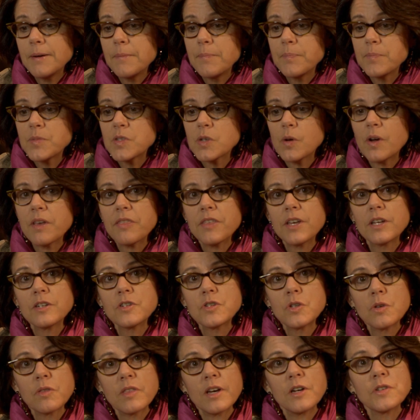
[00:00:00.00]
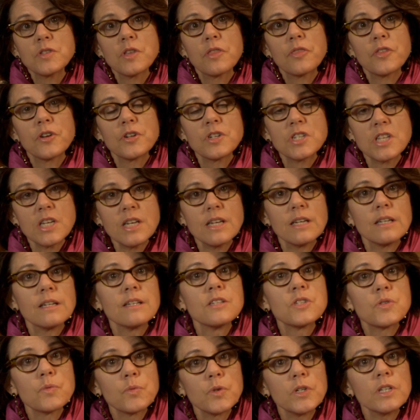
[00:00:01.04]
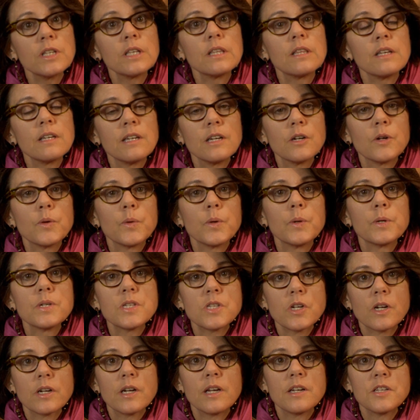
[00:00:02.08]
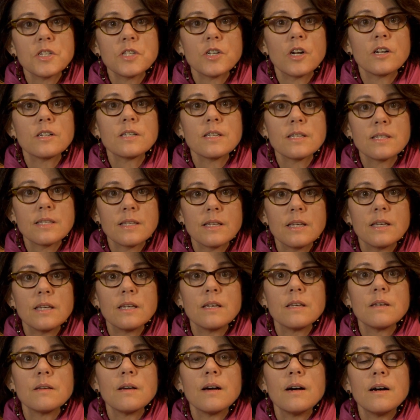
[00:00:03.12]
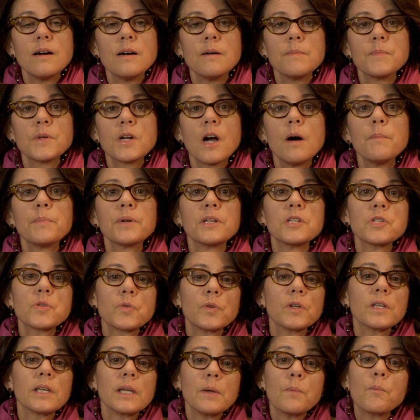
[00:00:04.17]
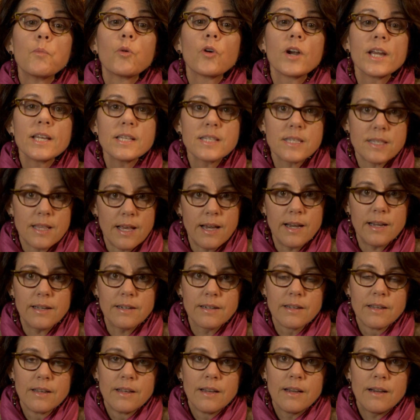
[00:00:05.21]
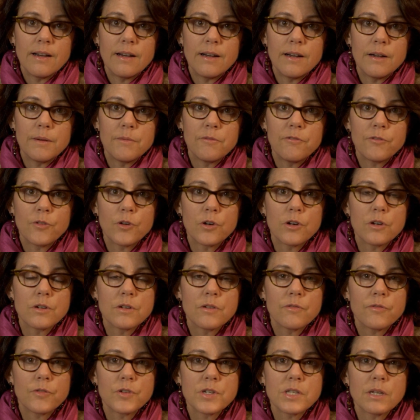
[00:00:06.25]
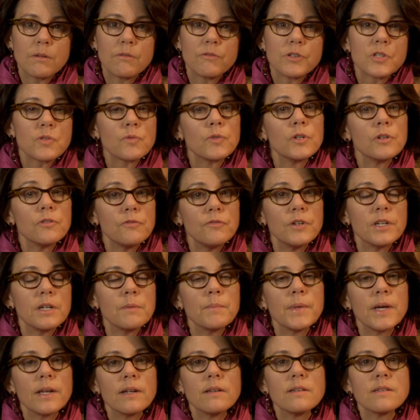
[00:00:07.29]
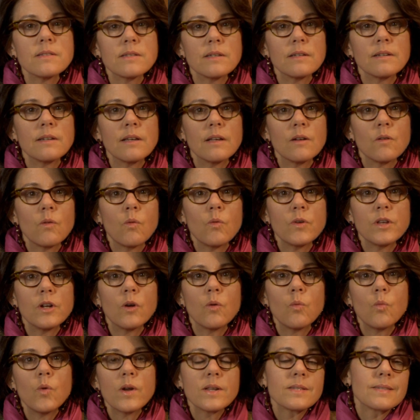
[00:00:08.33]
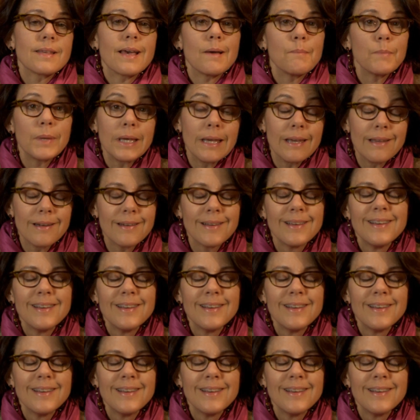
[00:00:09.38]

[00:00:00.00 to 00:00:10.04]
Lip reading: So I think 2013 is really the year where we're going to start to see companies really embrace that for some of its real fundamentals. And you know, what does that mean?